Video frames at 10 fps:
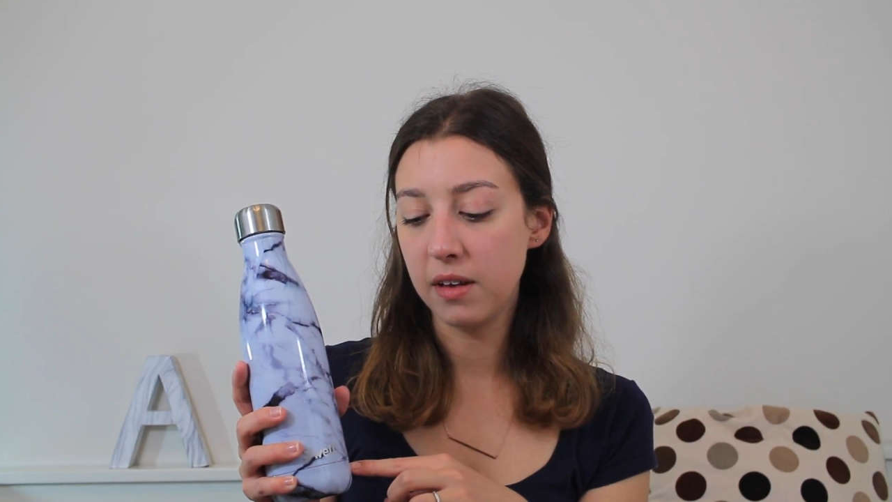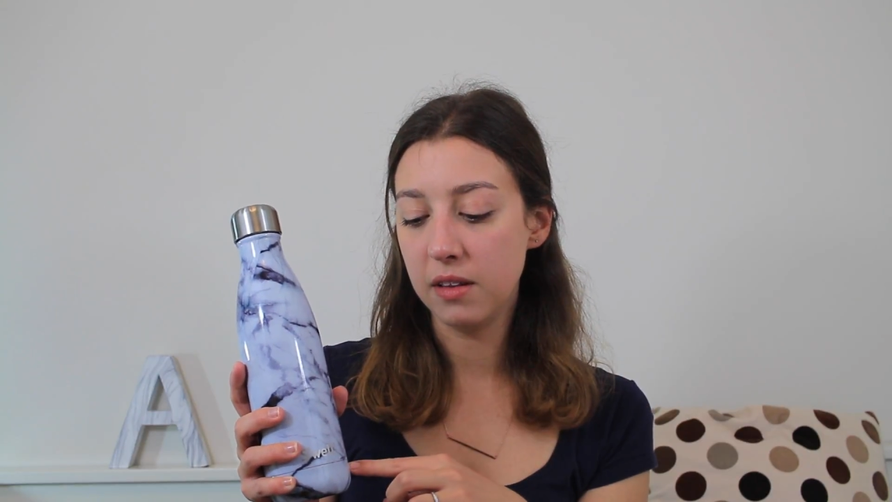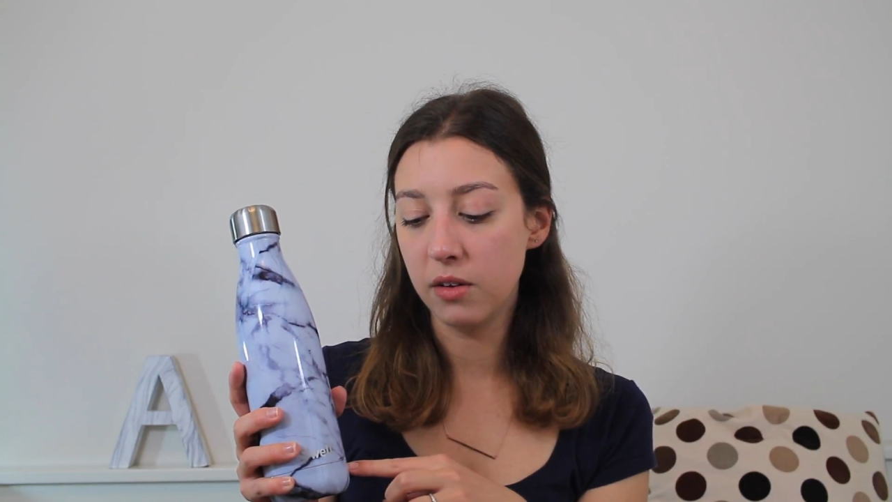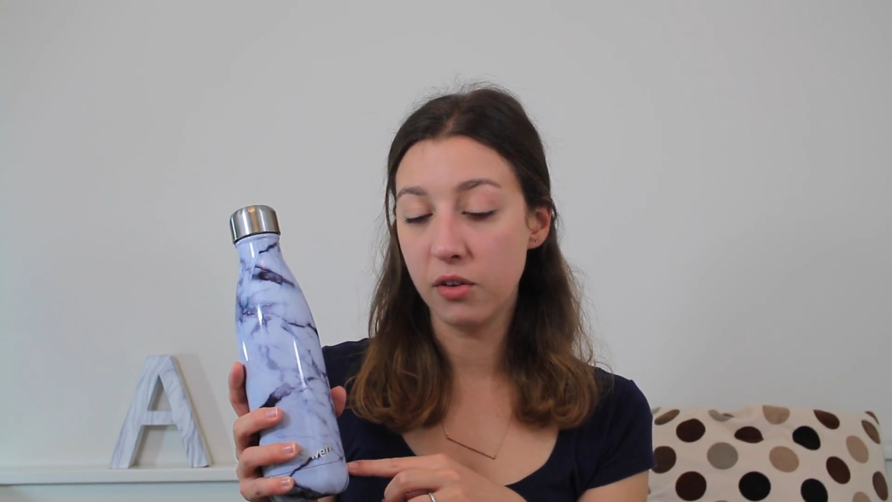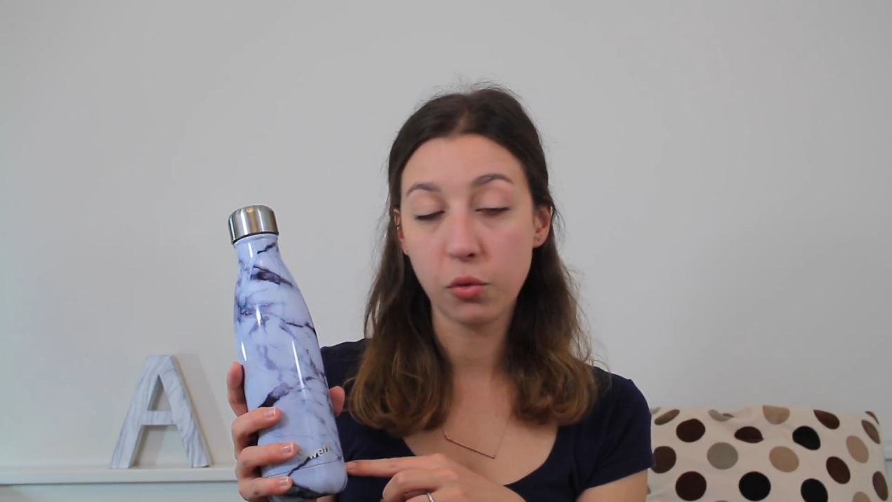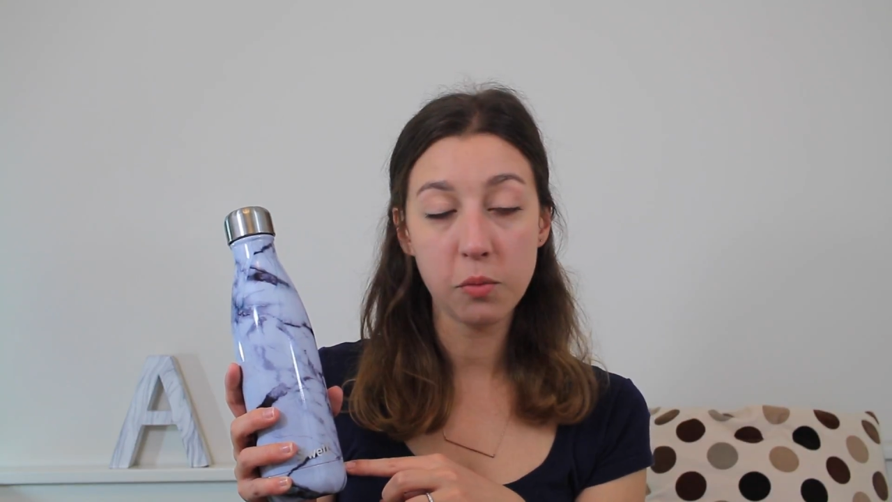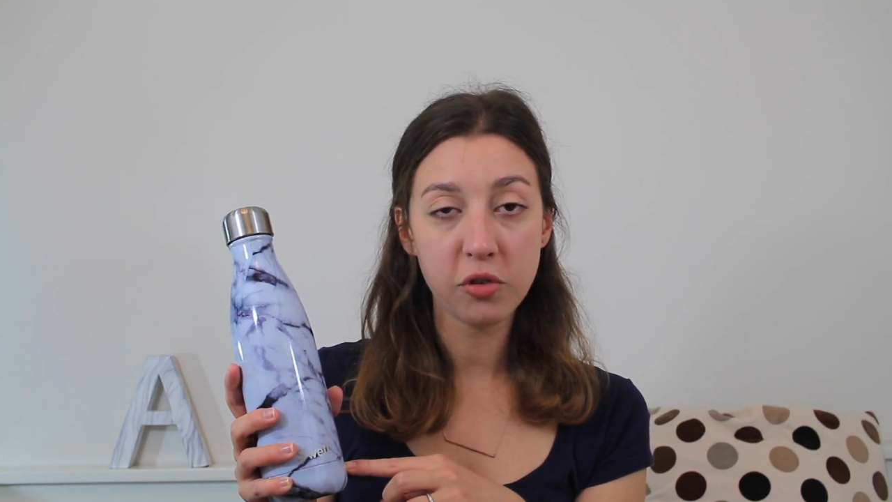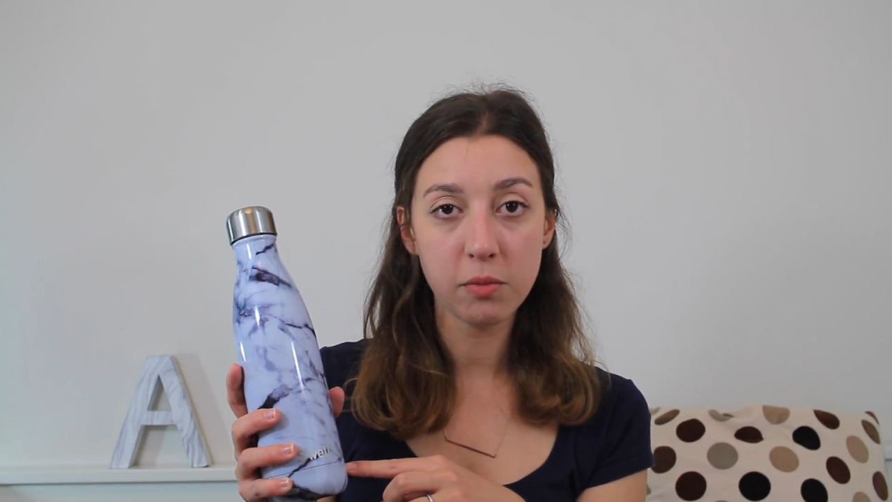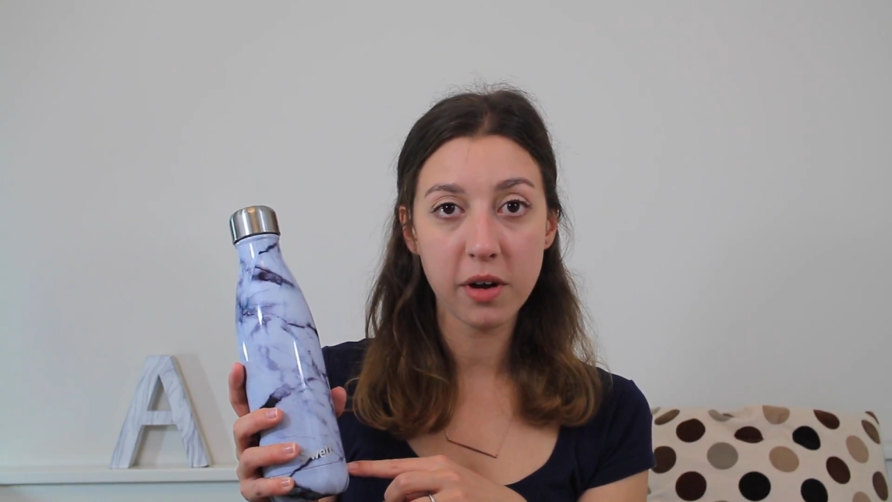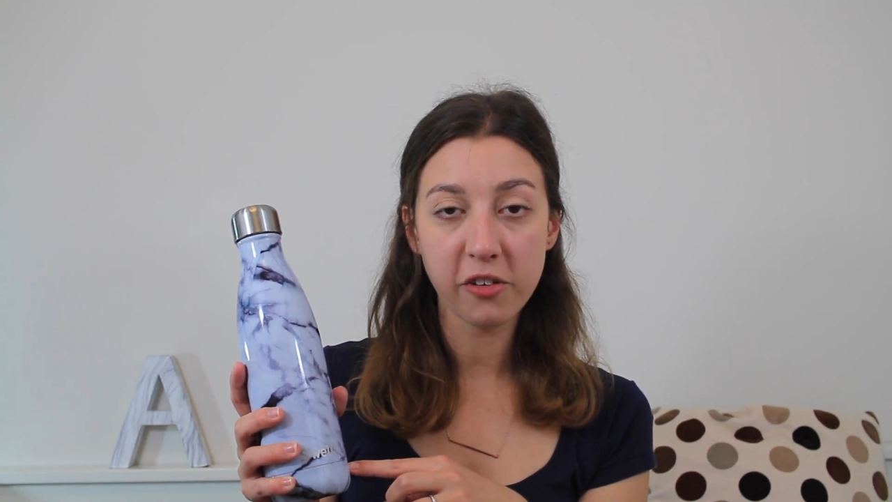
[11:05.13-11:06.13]
in the
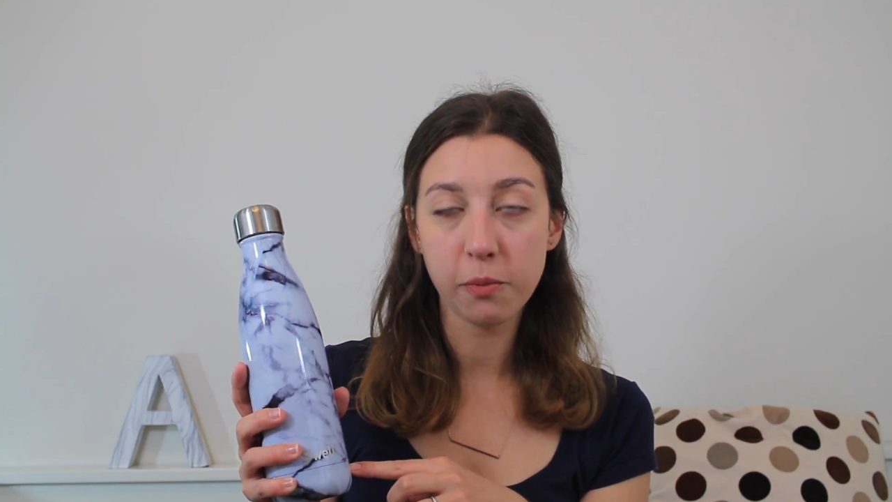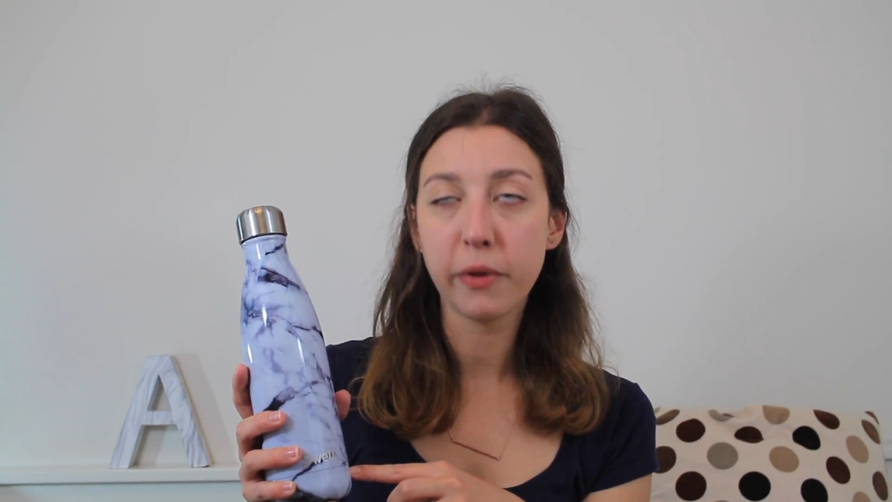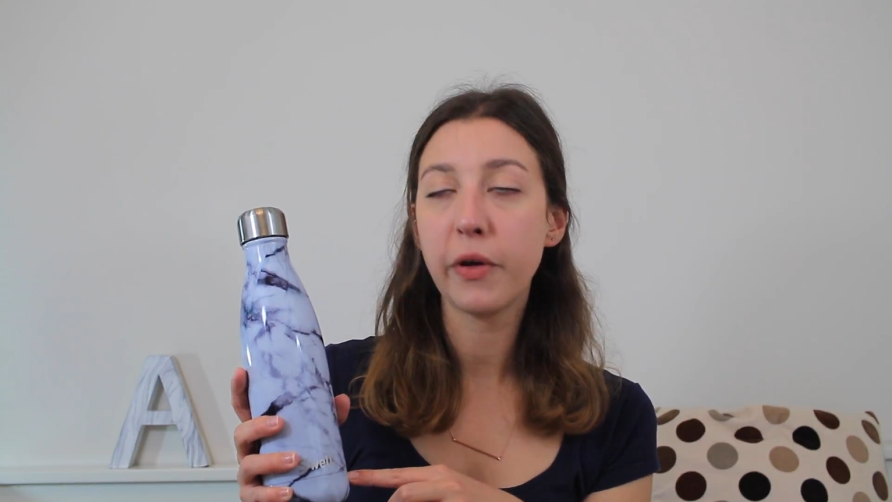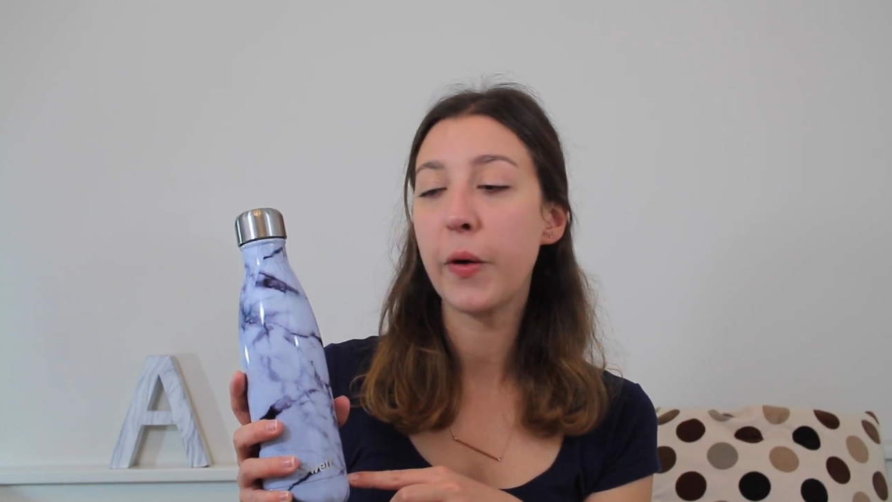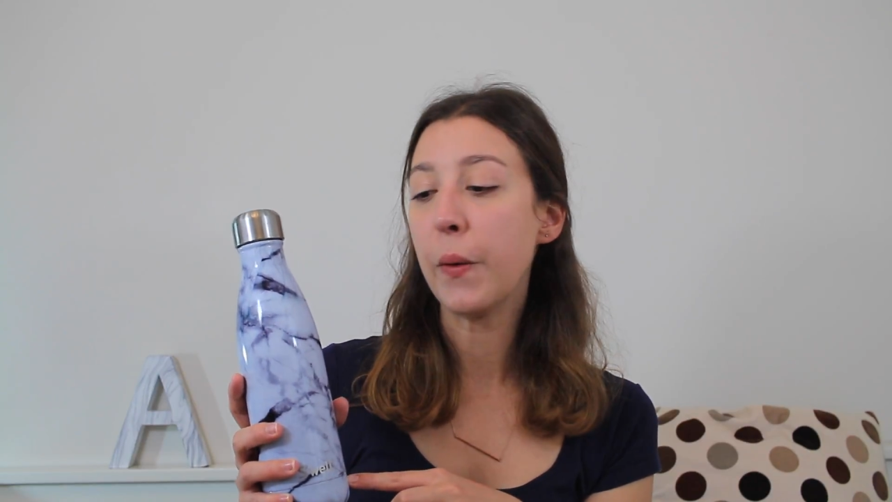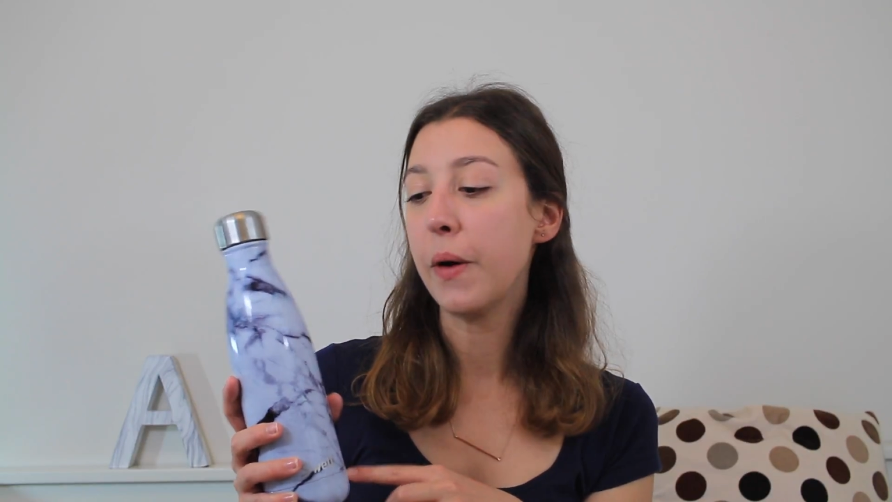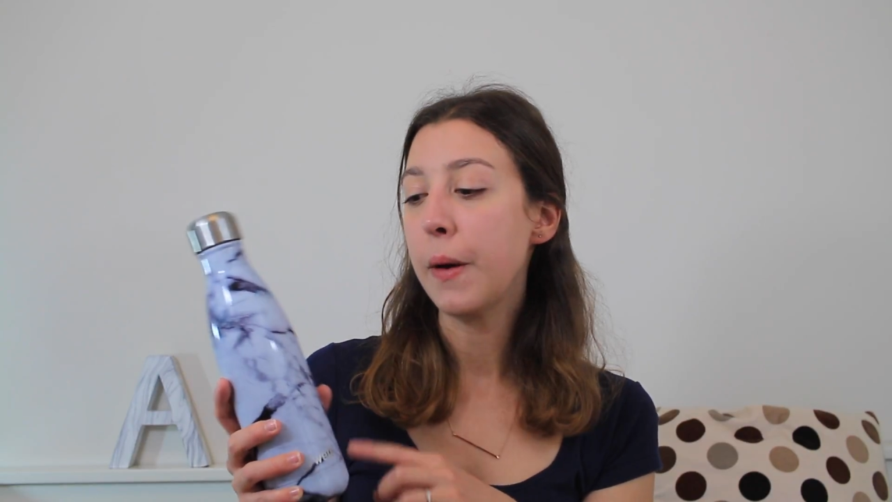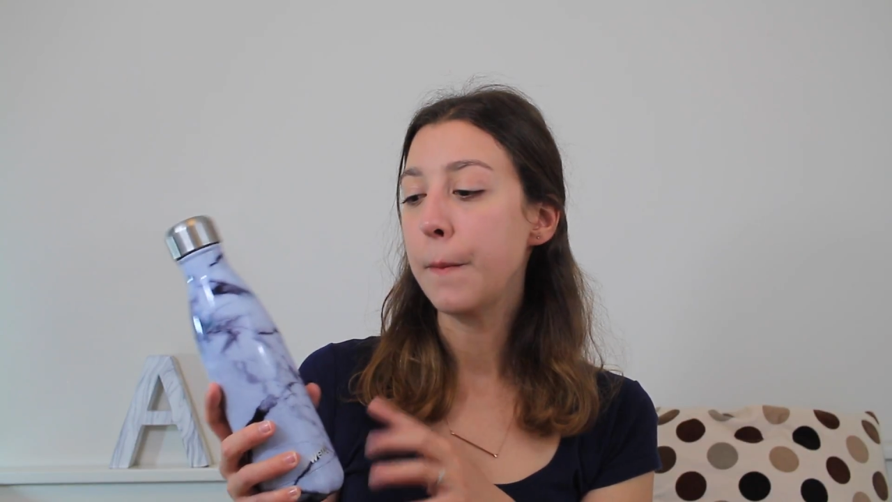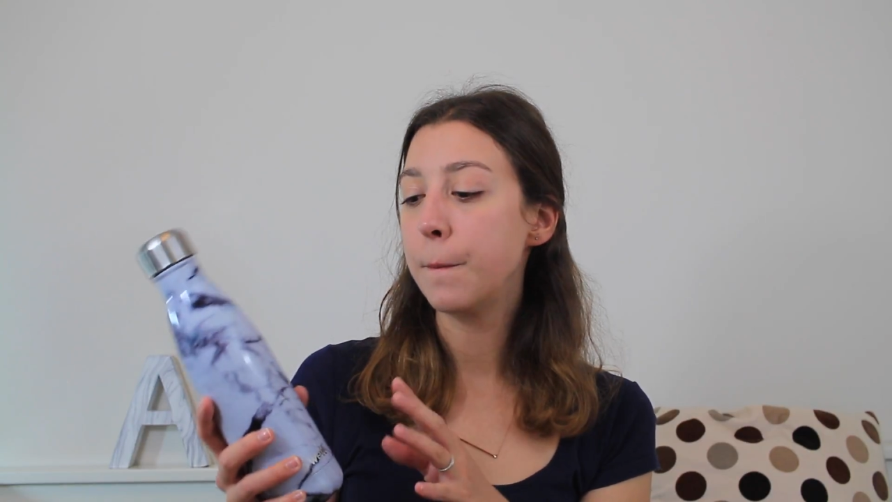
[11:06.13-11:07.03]
description box below,